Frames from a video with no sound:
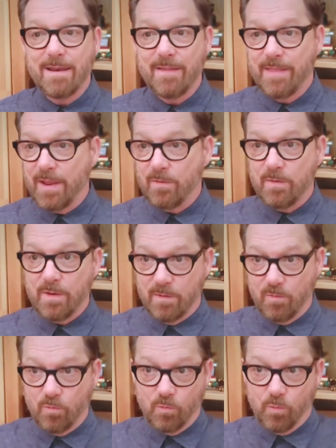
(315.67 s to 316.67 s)
they
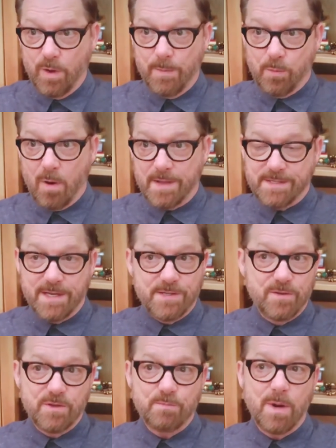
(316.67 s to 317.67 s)

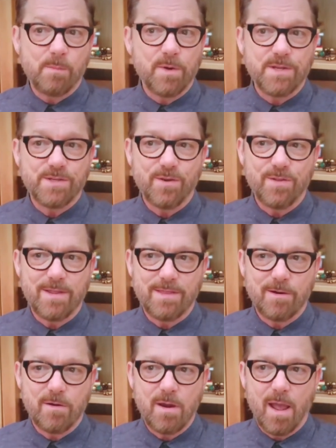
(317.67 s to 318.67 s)
reprocess those memories so
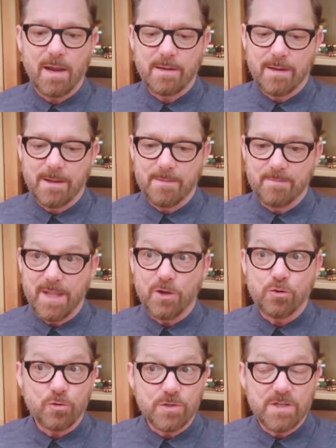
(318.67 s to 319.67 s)
that they're not
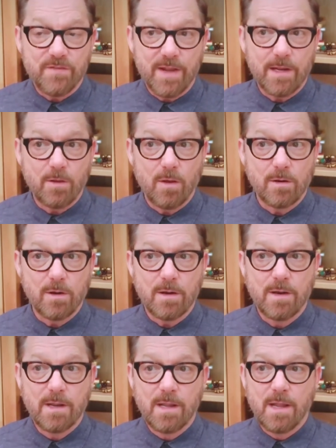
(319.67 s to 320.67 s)
intrusive any longer.